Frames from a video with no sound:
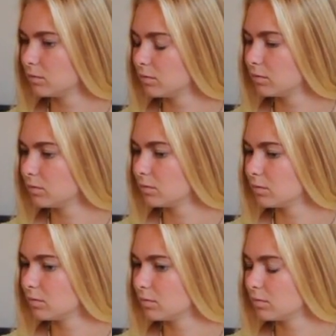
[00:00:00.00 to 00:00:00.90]

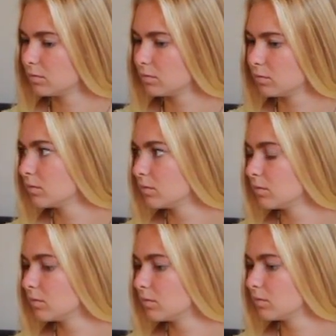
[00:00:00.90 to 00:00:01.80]

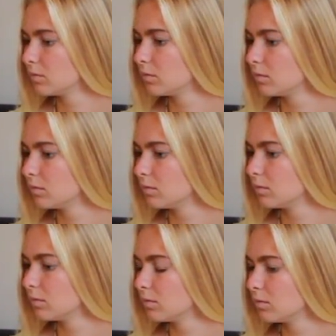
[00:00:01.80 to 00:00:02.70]

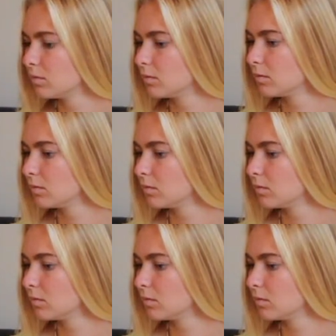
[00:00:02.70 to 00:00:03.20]
No words are spoken by the person on screen.